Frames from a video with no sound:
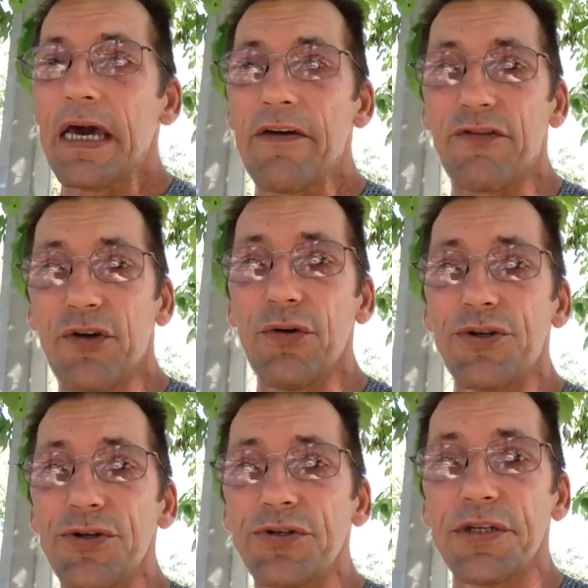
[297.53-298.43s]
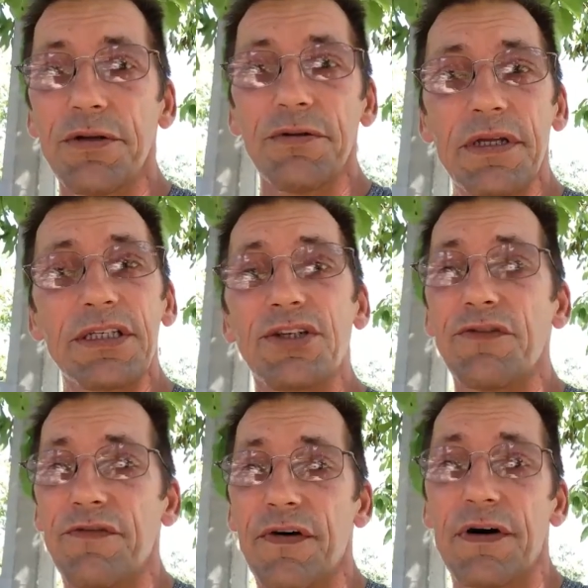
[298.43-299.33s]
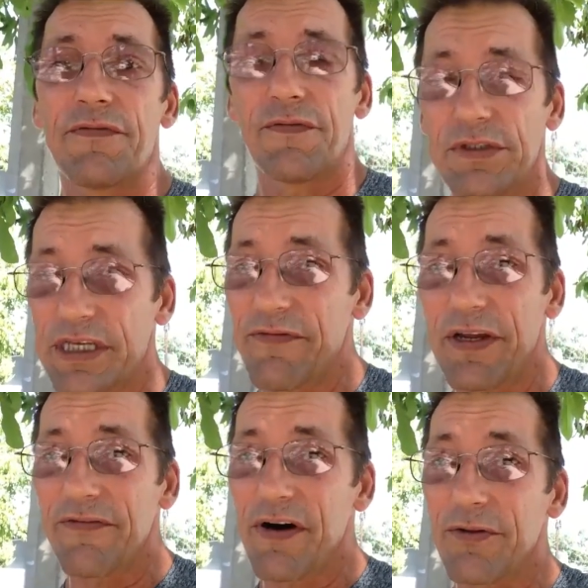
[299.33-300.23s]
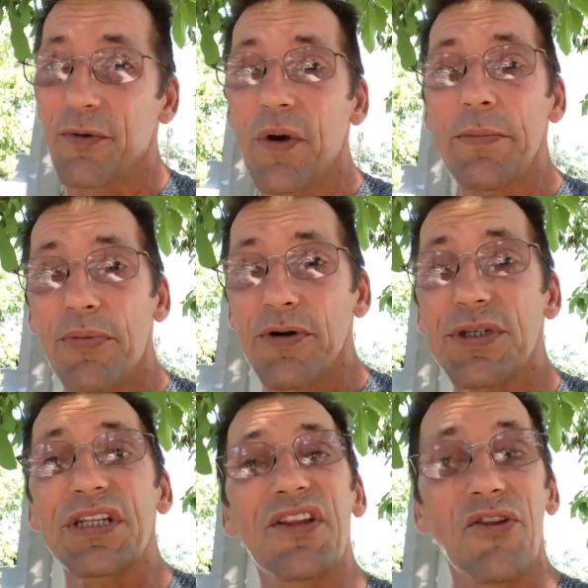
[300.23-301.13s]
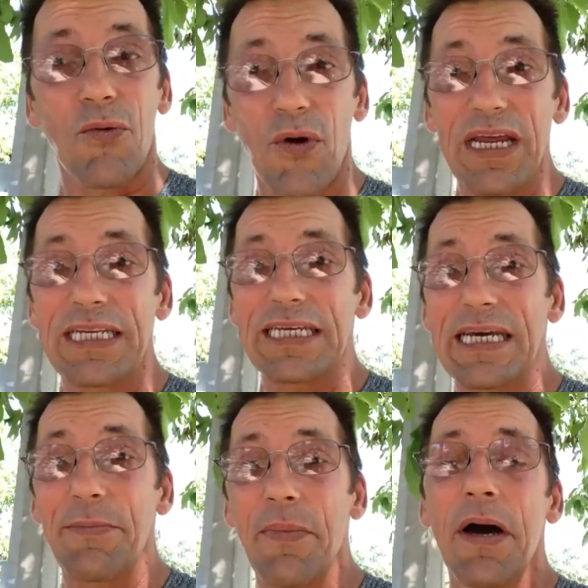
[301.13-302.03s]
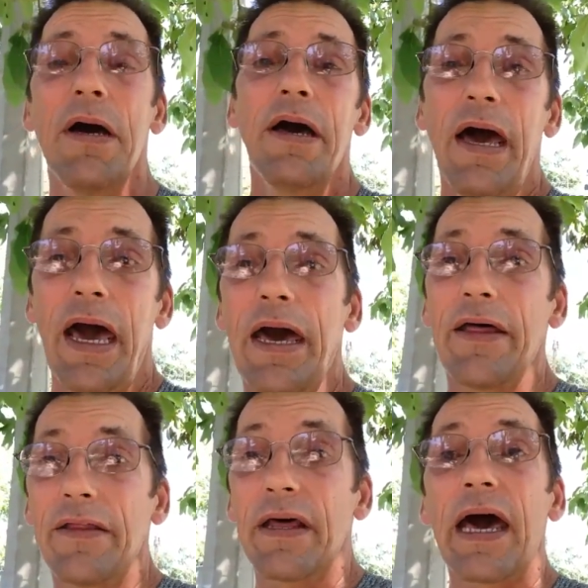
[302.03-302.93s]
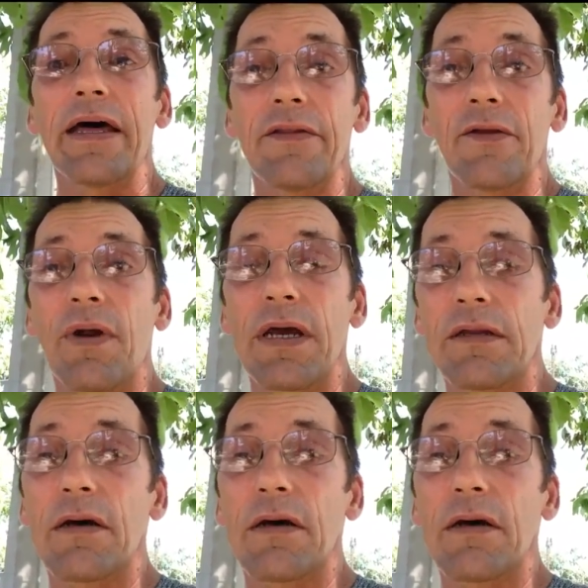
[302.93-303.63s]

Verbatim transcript: If you do choose to do this, you've definitely found the right person, the right team, and the right